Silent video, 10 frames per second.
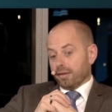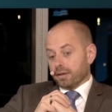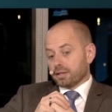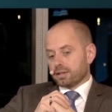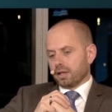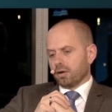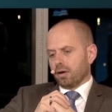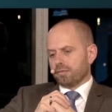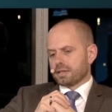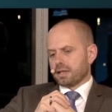And there are
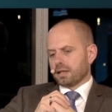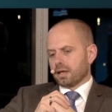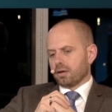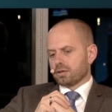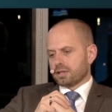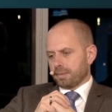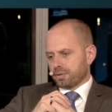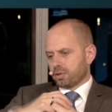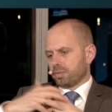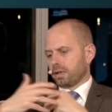still obviously now
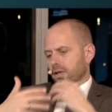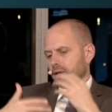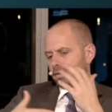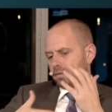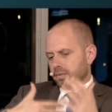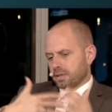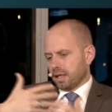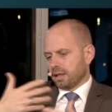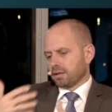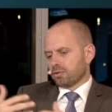steps to be
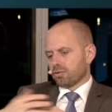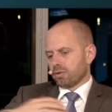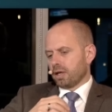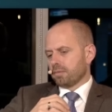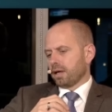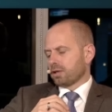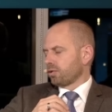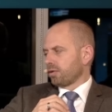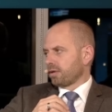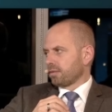taken to really
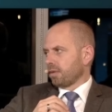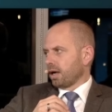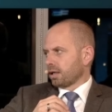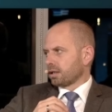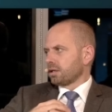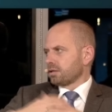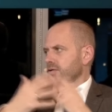make sure that the market